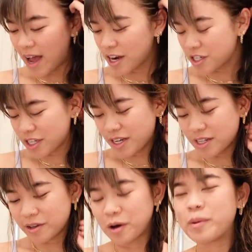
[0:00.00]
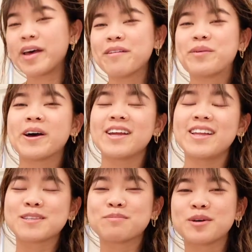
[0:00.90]
actually a little bit, but
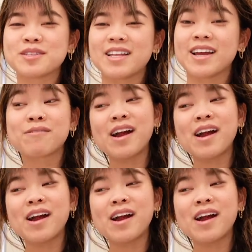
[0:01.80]
it's mostly like,